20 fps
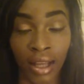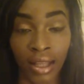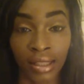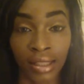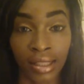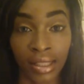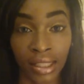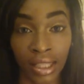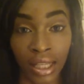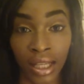
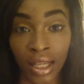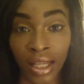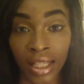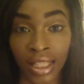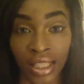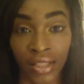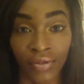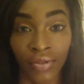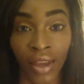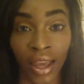see
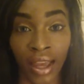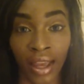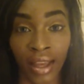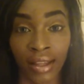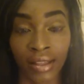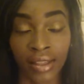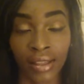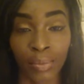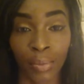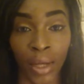his
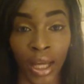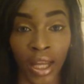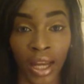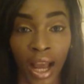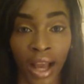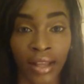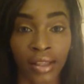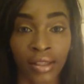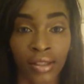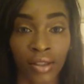face but
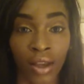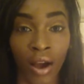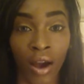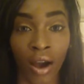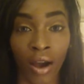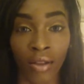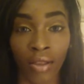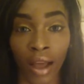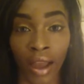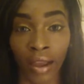i
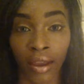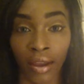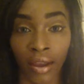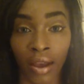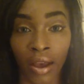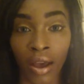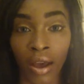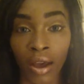saw like